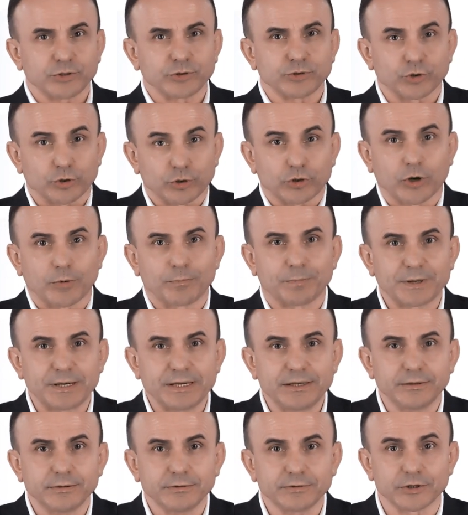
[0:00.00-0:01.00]
in your
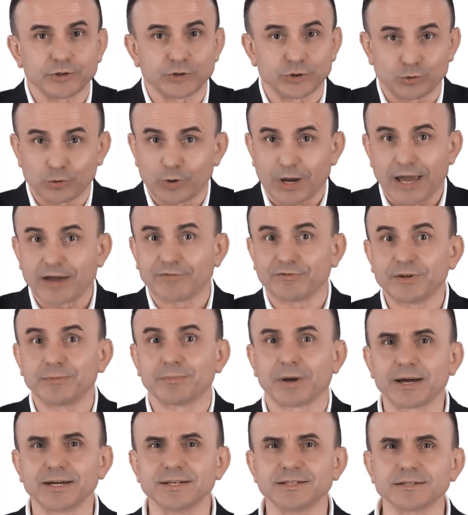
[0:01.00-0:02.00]
company that you have in
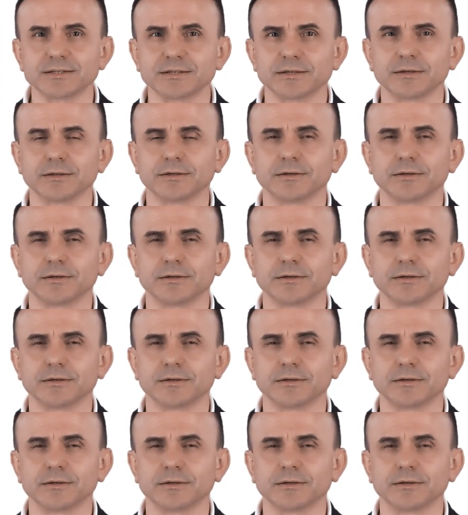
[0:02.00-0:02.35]
mind?